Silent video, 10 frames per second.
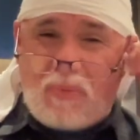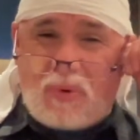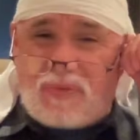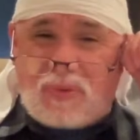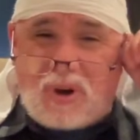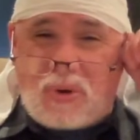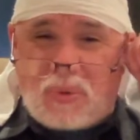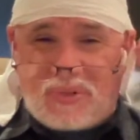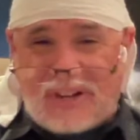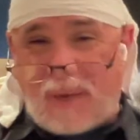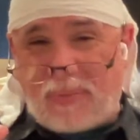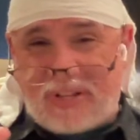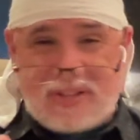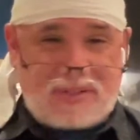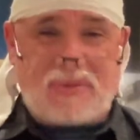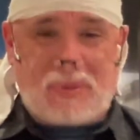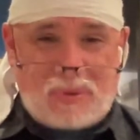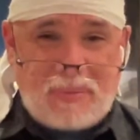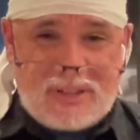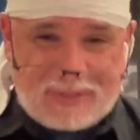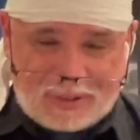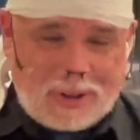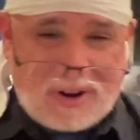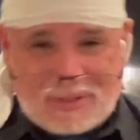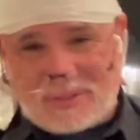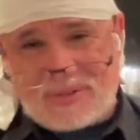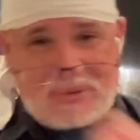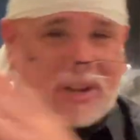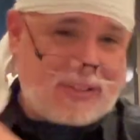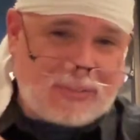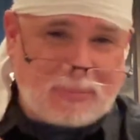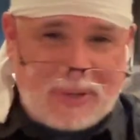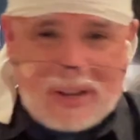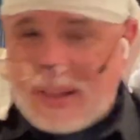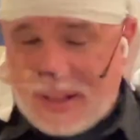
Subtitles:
more for our own Japanese domestic cars than you guys have to pay.